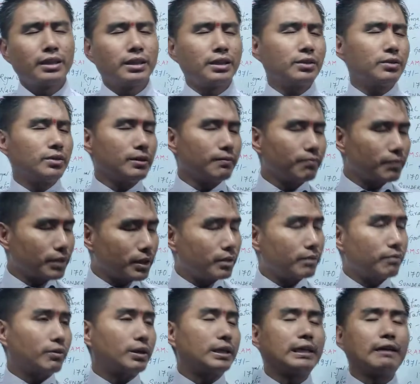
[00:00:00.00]

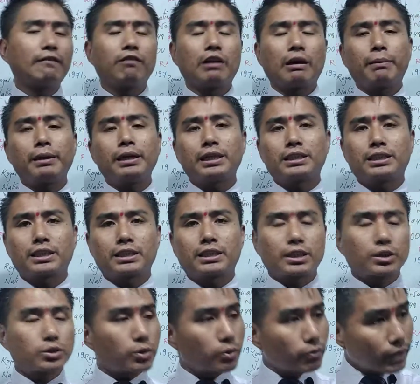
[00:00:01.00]
for development, etc.
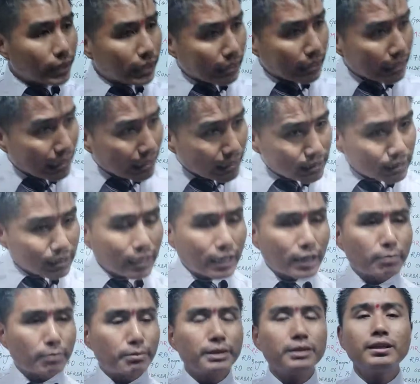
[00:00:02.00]
So wetlands
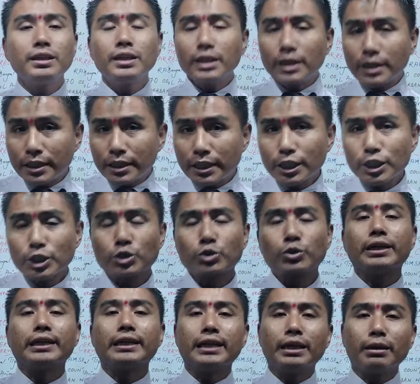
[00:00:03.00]
are being
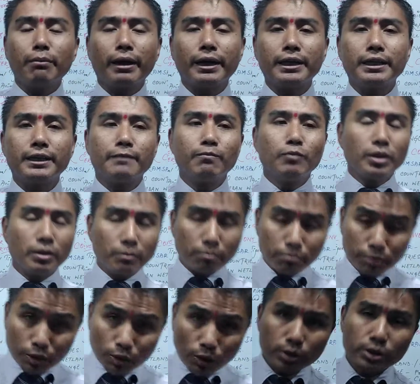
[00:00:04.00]
destroyed day by day.
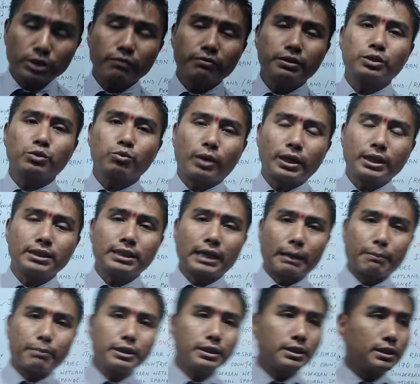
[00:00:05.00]
Because of this, what is
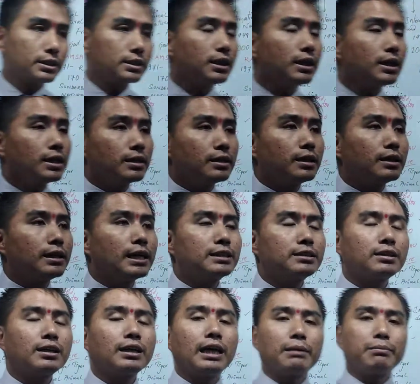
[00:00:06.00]
happening is the
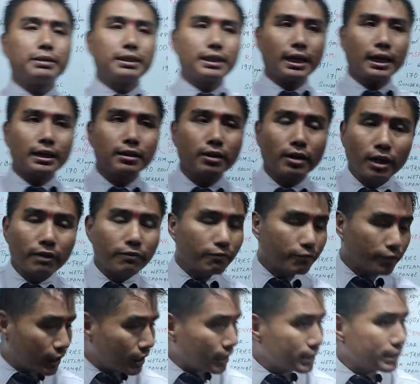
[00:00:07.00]
natural habitat of
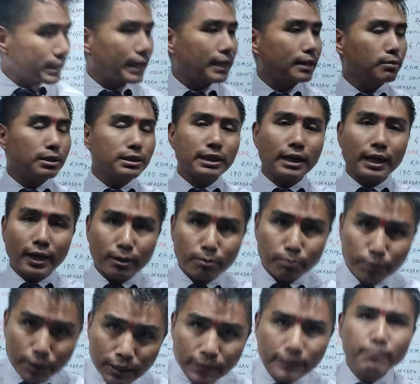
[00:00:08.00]
various animals are
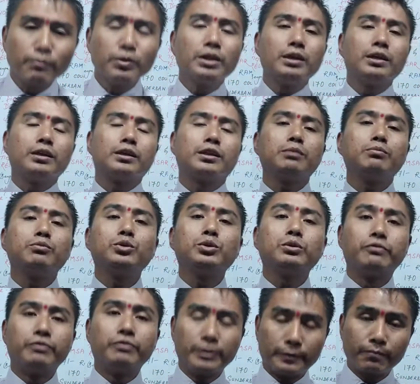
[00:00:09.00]
being
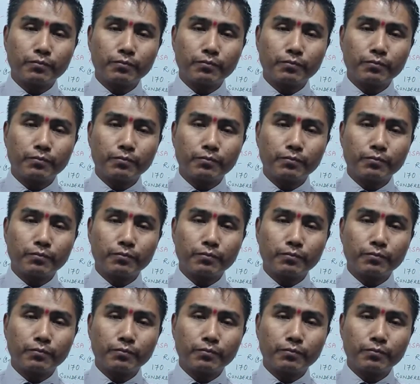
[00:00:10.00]
removed